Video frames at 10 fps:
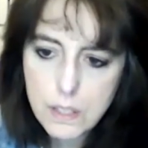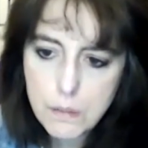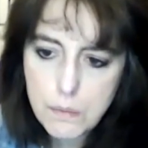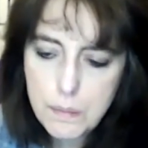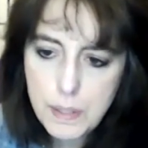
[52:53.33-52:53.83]

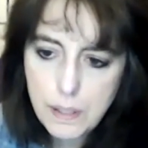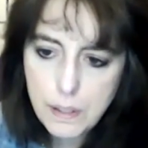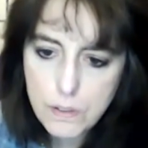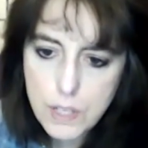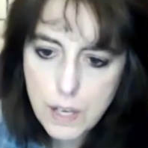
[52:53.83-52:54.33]
Maybe he could
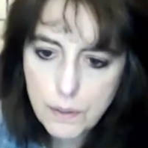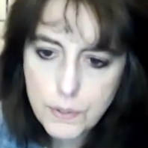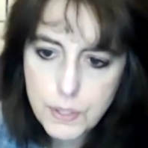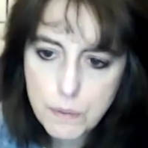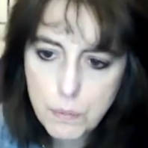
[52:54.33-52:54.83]
tell
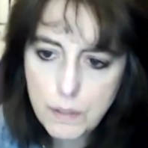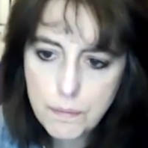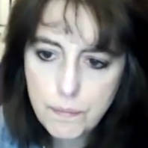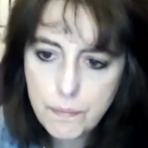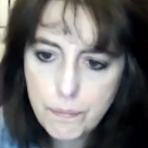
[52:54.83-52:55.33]
someone.
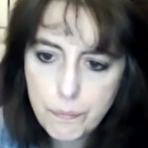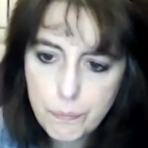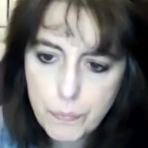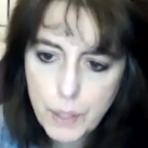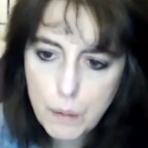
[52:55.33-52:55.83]

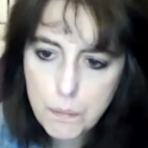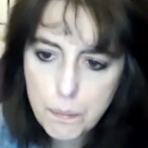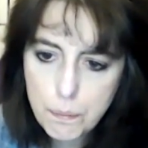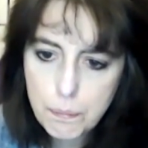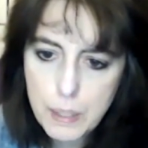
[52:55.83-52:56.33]

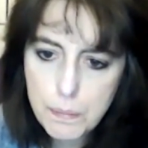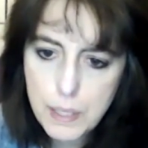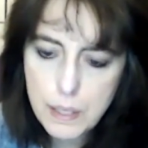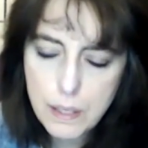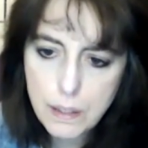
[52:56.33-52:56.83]
Maybe
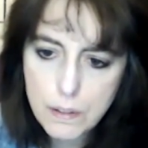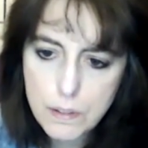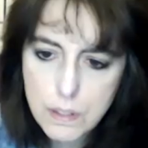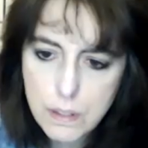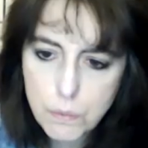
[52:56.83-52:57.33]
he could.
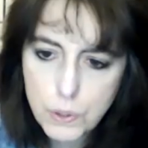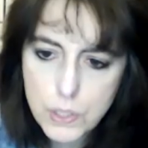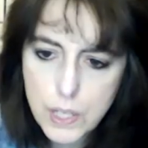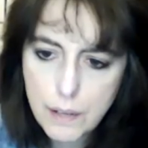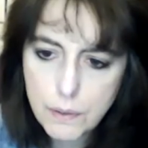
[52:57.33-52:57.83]
What
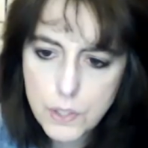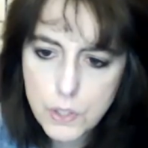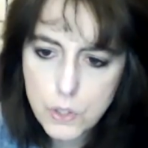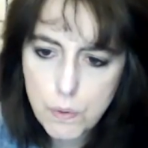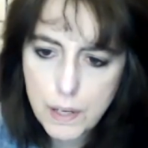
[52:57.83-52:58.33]
channel did
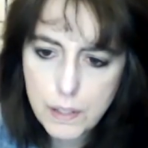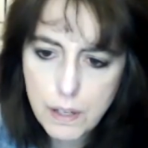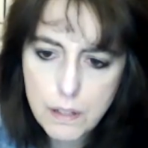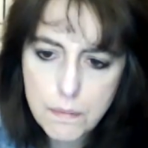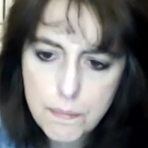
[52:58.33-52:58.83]
you write it
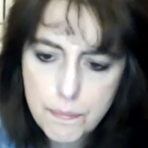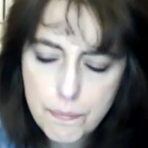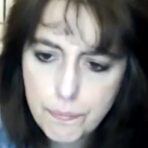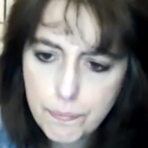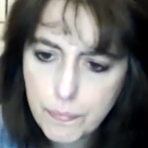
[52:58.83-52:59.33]
on?
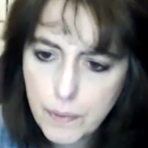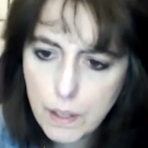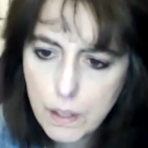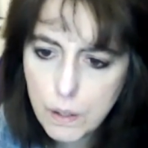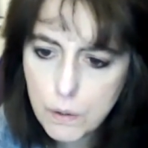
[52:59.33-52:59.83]

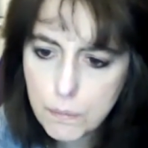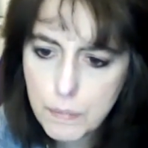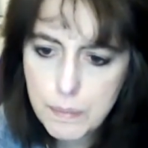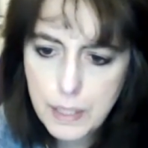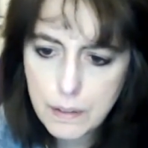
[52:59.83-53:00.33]

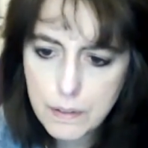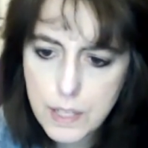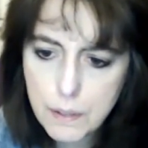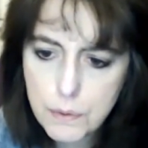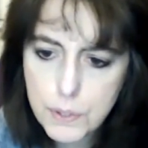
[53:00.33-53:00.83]
Maybe he could
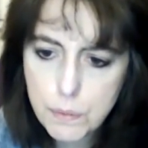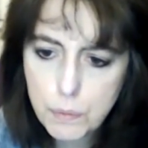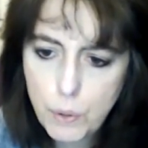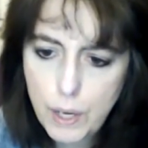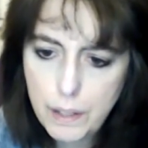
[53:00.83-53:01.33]
tell someone
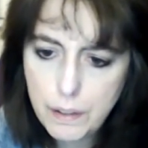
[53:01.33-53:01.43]
what?